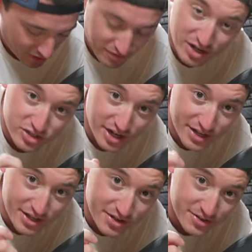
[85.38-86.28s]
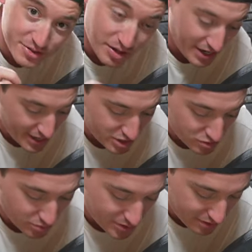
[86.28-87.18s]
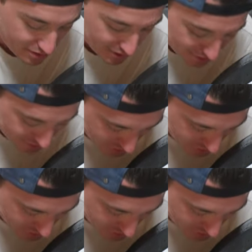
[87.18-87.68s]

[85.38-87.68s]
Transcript: whenever I try to use my actual wheel cleaner,